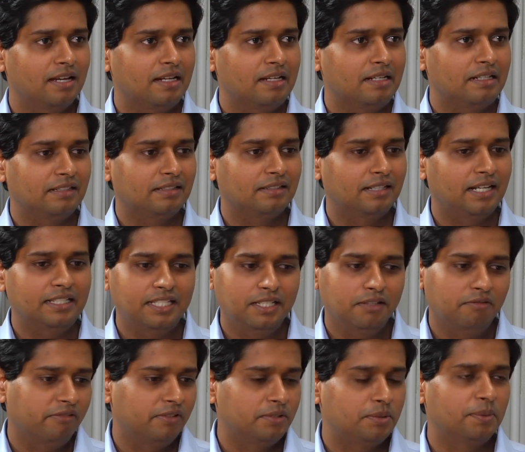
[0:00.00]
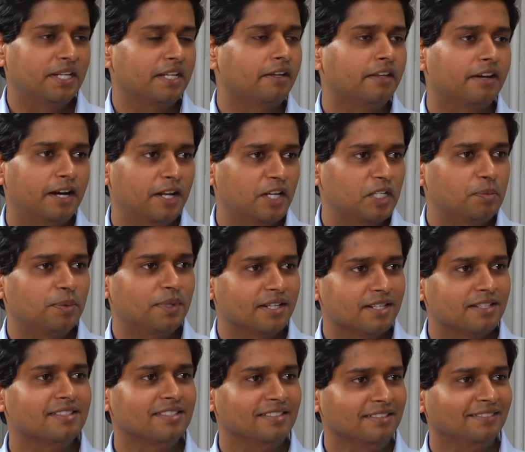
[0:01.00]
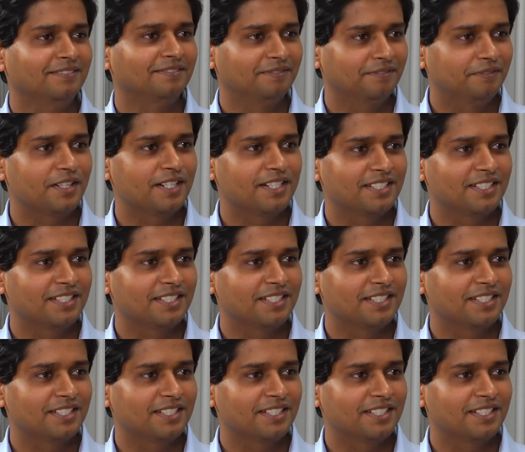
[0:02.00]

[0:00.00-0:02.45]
Uh, I think it's been a great experience for